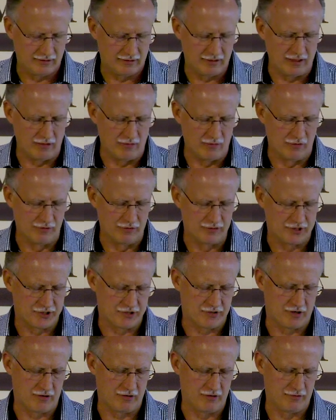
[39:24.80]
he will
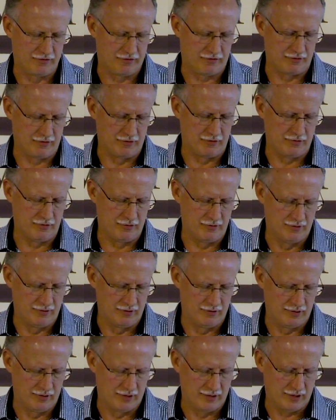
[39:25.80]
struggle through
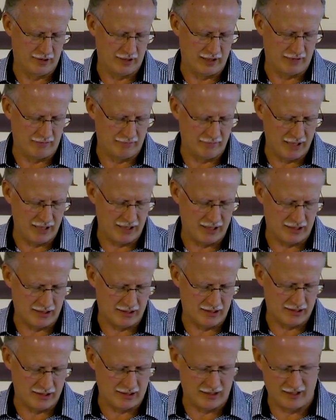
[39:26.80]
and make it
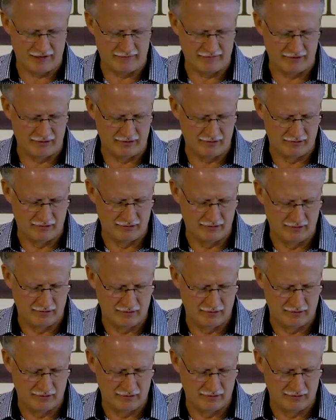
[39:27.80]
to heaven